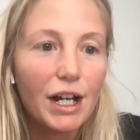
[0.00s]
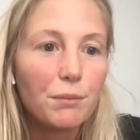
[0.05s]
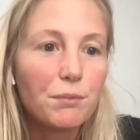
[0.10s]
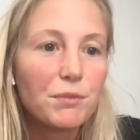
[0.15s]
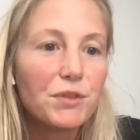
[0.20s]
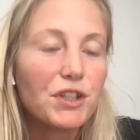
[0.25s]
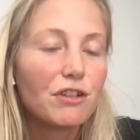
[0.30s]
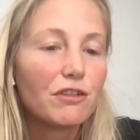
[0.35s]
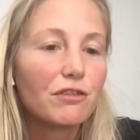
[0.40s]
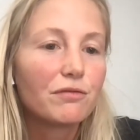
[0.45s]

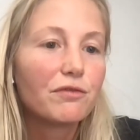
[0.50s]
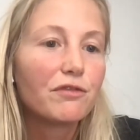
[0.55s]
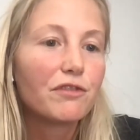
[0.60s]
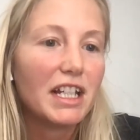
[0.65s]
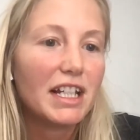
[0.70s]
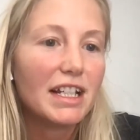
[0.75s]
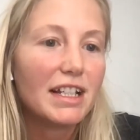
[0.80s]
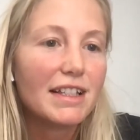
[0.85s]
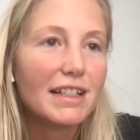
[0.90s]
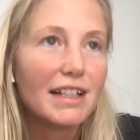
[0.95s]
So
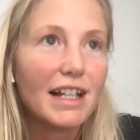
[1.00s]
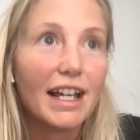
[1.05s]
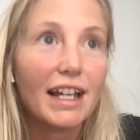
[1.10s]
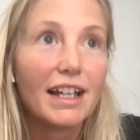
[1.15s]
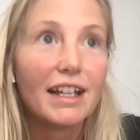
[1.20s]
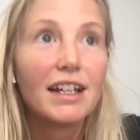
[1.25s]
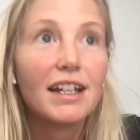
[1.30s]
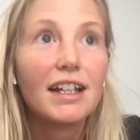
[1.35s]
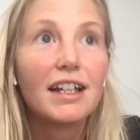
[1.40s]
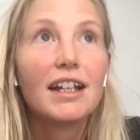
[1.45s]
things like
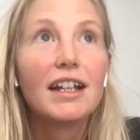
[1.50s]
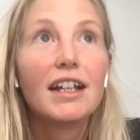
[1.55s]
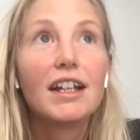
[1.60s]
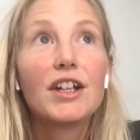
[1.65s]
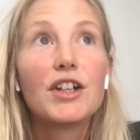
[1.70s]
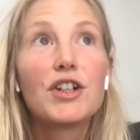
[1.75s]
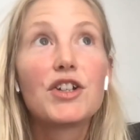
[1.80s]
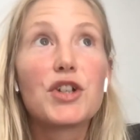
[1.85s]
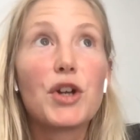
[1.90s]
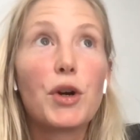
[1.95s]

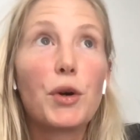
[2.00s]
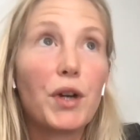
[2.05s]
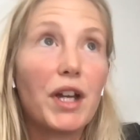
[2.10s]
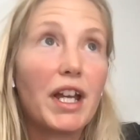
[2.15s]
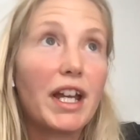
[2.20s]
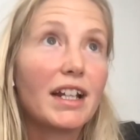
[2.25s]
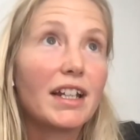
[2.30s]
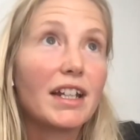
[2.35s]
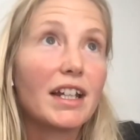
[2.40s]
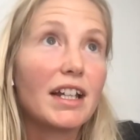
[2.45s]

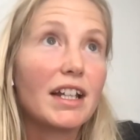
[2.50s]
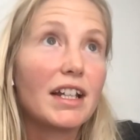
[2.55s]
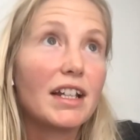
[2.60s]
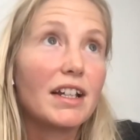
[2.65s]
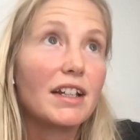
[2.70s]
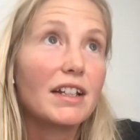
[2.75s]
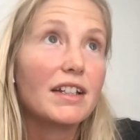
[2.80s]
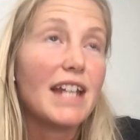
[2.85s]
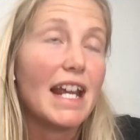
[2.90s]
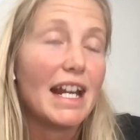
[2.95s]
showing the
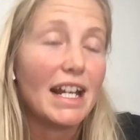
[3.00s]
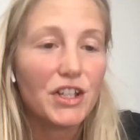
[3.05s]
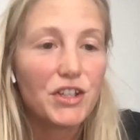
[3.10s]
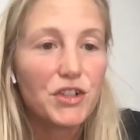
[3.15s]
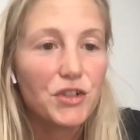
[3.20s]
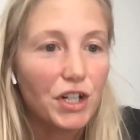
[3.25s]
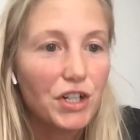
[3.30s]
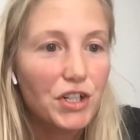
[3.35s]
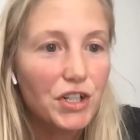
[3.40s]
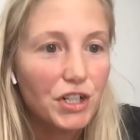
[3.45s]
data
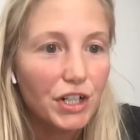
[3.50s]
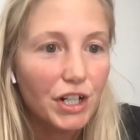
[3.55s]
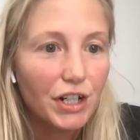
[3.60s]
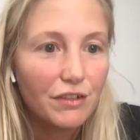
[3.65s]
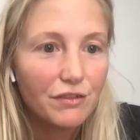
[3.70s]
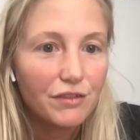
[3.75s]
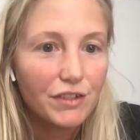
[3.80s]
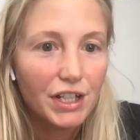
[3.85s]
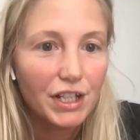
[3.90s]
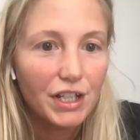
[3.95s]
structure of